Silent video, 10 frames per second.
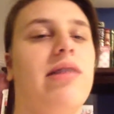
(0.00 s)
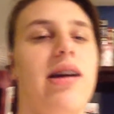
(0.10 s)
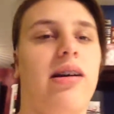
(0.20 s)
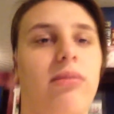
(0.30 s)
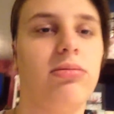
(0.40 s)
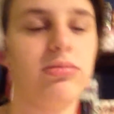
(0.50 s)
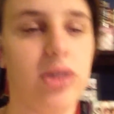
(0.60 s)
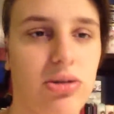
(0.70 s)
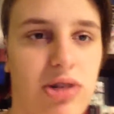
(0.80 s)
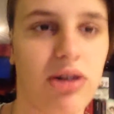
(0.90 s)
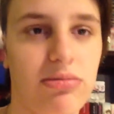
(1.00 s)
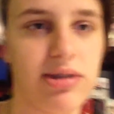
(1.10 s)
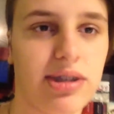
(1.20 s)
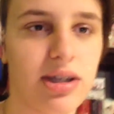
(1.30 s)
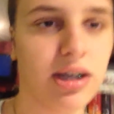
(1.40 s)
No, you
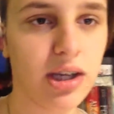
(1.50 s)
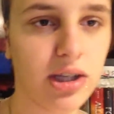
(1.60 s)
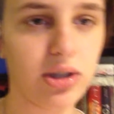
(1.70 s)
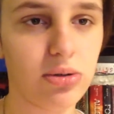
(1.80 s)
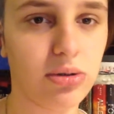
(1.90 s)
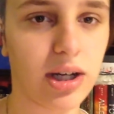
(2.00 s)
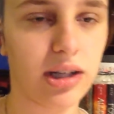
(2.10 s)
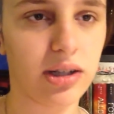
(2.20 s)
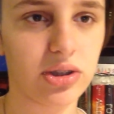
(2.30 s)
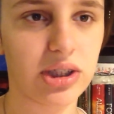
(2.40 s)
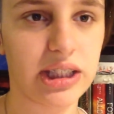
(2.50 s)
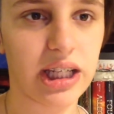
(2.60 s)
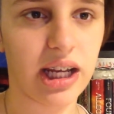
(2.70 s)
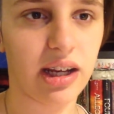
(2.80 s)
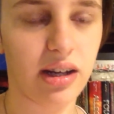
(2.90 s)
don't. You do not
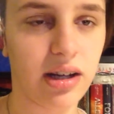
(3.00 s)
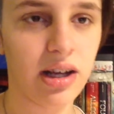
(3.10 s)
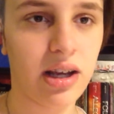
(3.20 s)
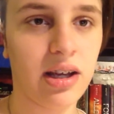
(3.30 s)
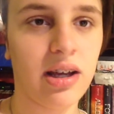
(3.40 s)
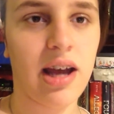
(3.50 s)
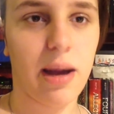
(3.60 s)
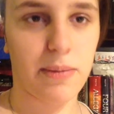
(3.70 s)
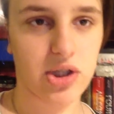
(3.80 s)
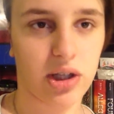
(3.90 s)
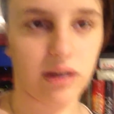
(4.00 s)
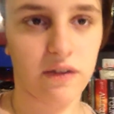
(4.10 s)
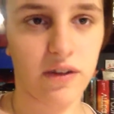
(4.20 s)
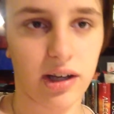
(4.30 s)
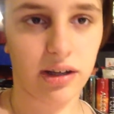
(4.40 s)
understand how much I love
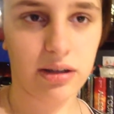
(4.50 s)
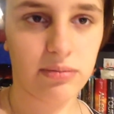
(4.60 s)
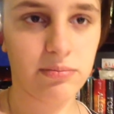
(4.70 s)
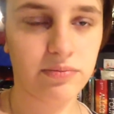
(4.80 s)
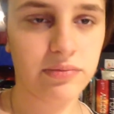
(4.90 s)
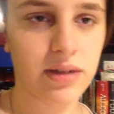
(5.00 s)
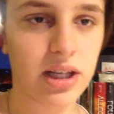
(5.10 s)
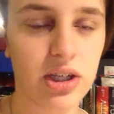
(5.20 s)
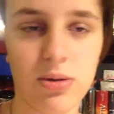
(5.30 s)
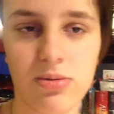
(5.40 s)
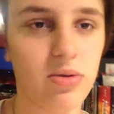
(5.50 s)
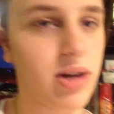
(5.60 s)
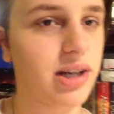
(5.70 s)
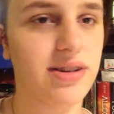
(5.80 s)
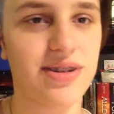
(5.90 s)
Finnick. You do
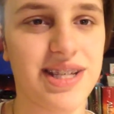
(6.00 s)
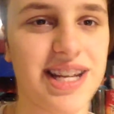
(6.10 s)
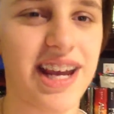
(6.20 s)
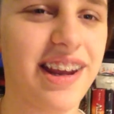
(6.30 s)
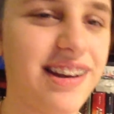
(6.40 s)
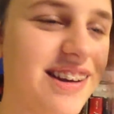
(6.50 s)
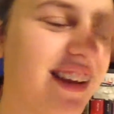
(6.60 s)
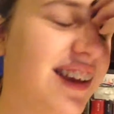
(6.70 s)
not understand.